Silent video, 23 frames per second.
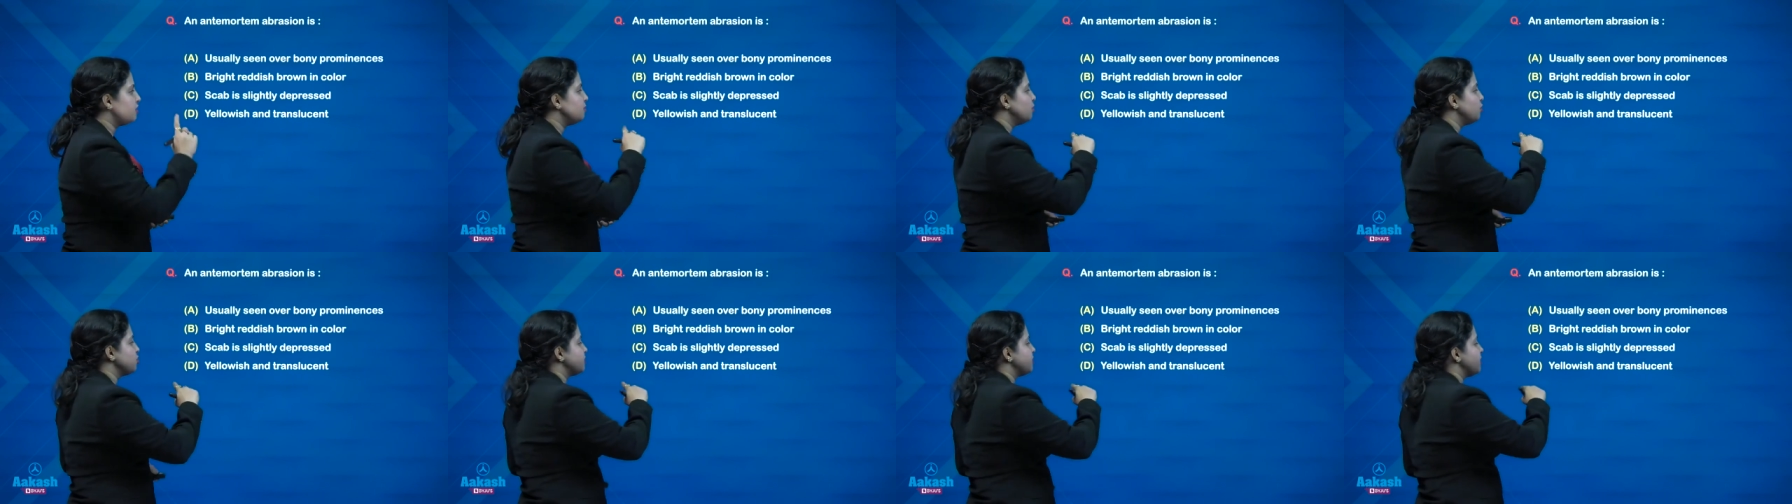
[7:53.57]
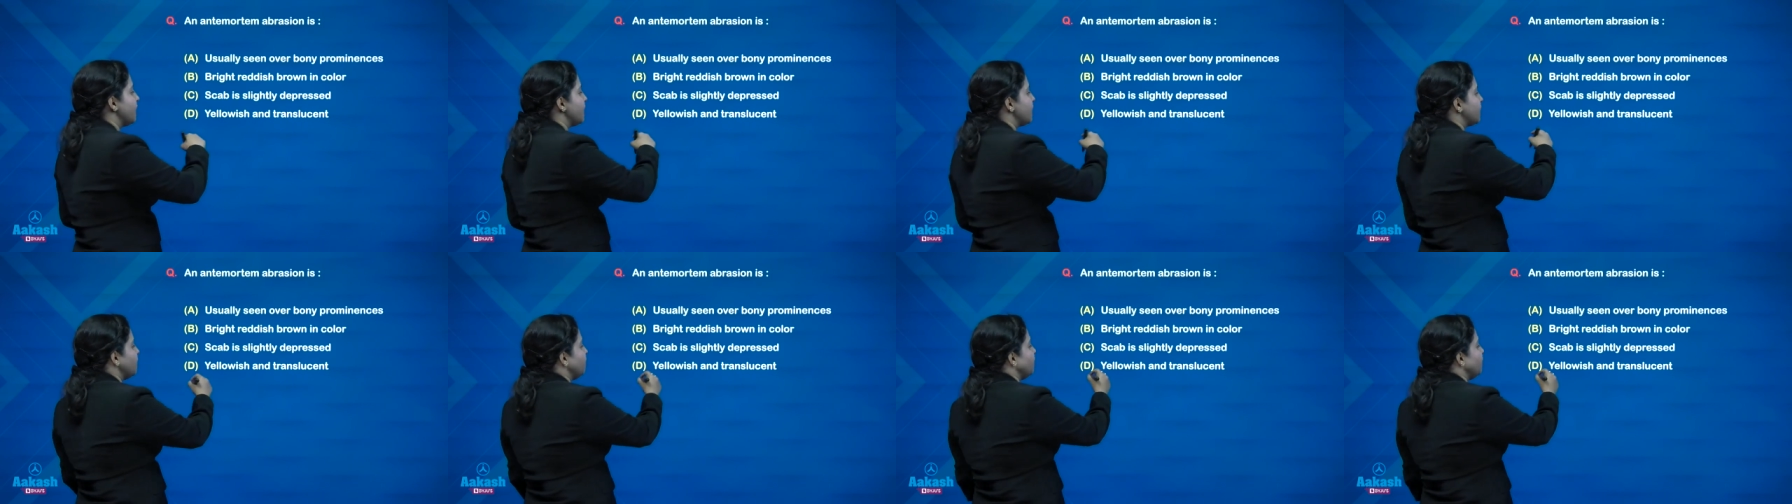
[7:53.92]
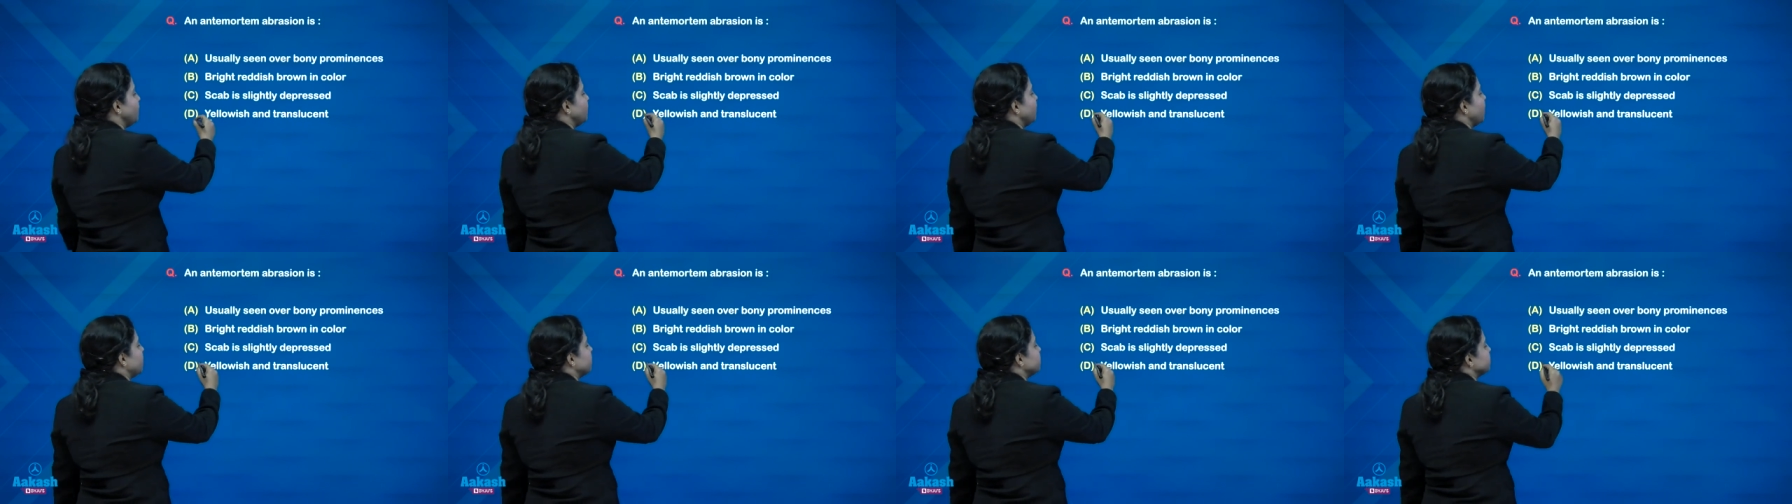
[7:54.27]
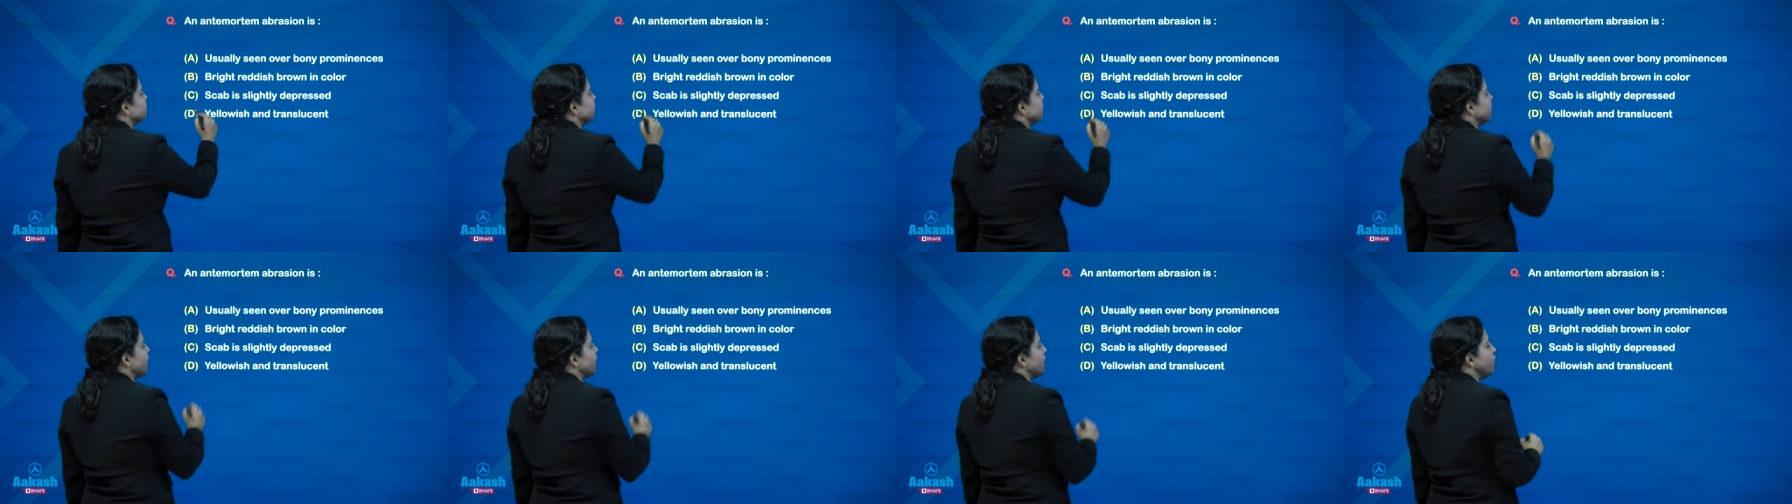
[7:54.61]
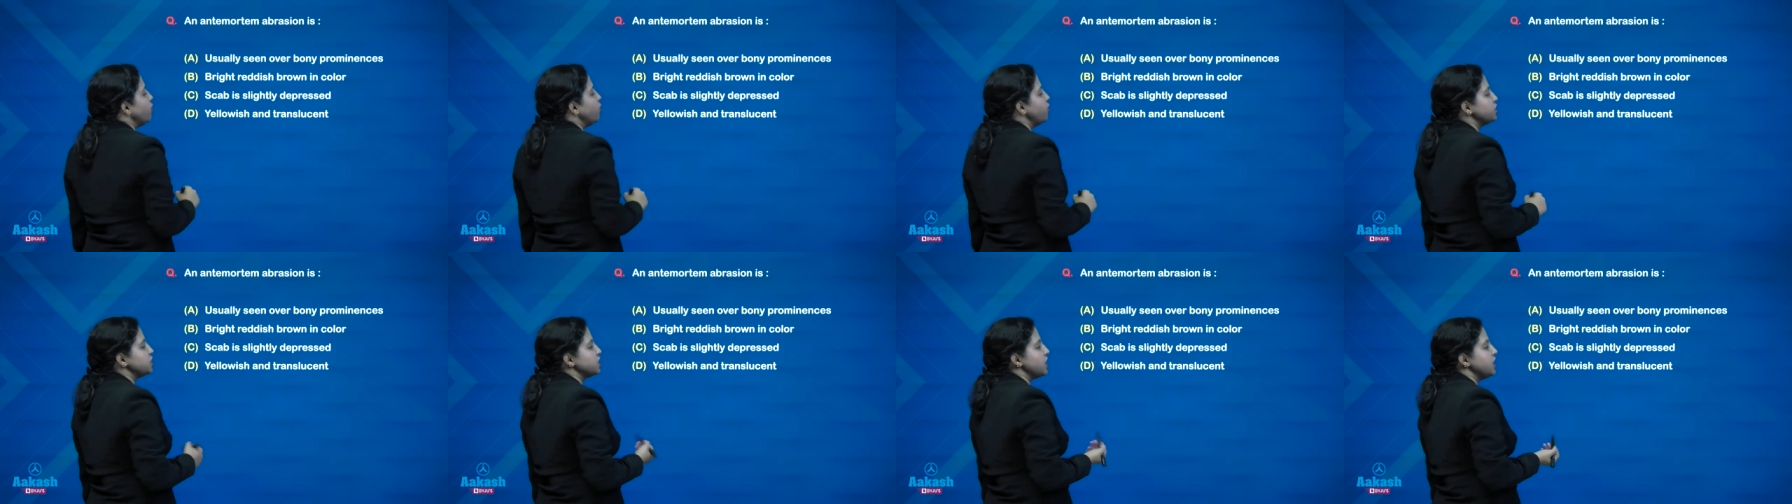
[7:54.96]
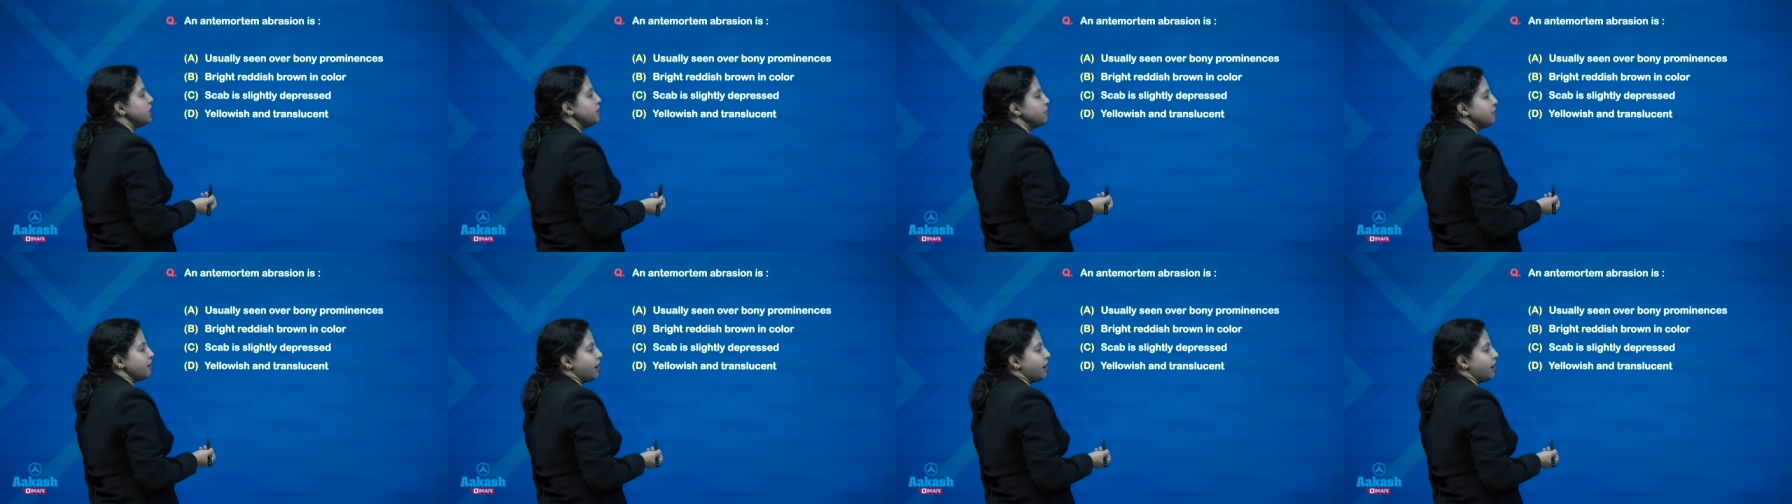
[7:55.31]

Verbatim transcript: Most likely we will answer yellowish and